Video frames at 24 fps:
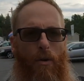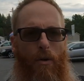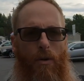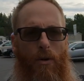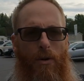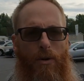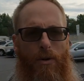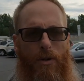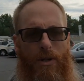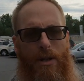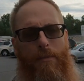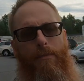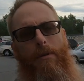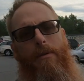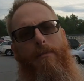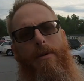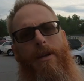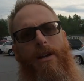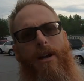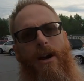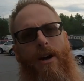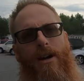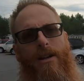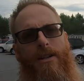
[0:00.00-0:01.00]
Simply
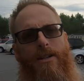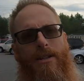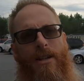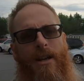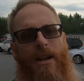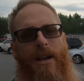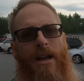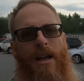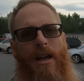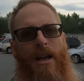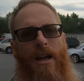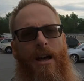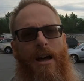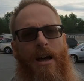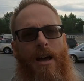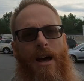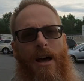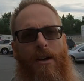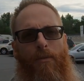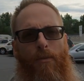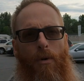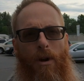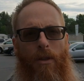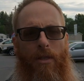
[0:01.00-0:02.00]
because
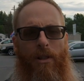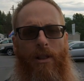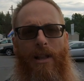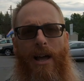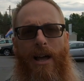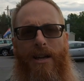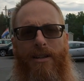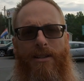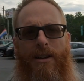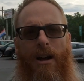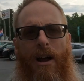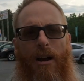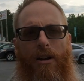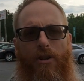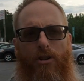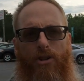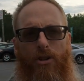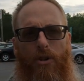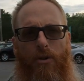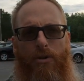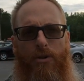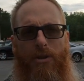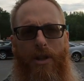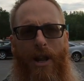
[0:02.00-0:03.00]
at one of the last car
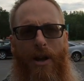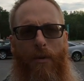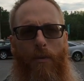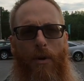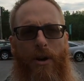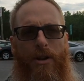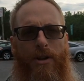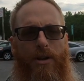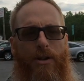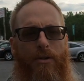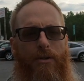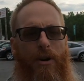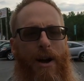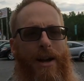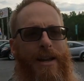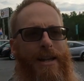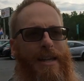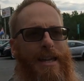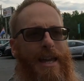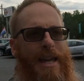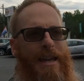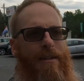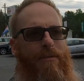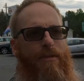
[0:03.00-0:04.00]
shows that I went to, I
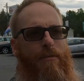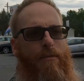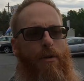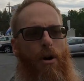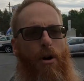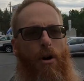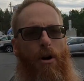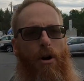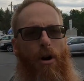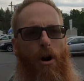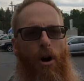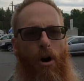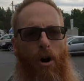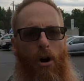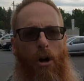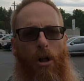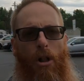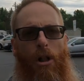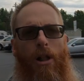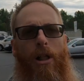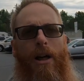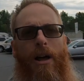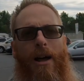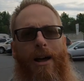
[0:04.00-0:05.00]
gave them all
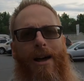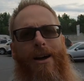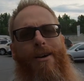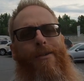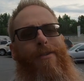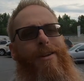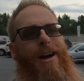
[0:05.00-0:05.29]
out.